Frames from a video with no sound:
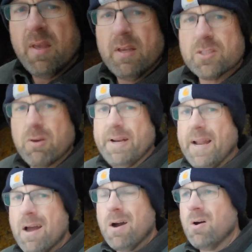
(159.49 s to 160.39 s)
So right
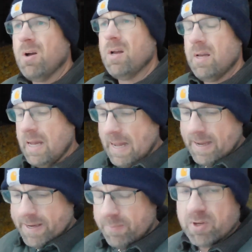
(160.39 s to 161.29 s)
now,
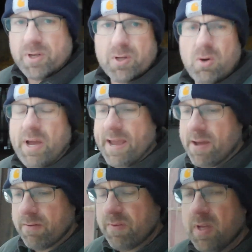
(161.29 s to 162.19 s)
I'm gonna go
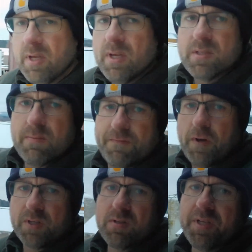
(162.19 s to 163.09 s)
have some
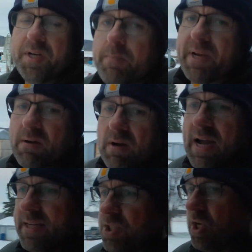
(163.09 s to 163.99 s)
fun cleaning up my
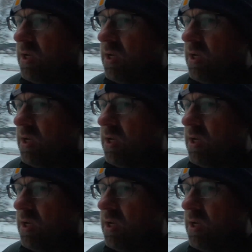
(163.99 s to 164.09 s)
garage.